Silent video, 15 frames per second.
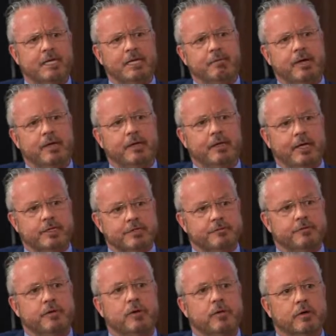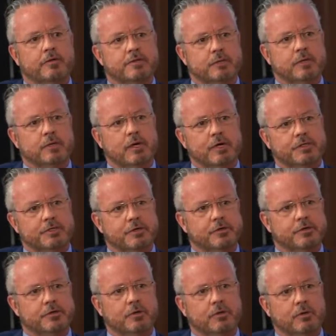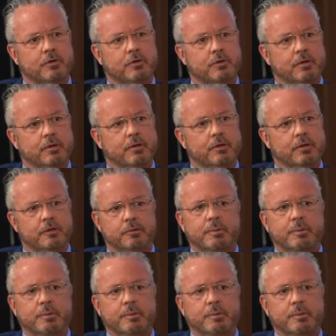Because think about it, as a voter, if someone knocks on your door,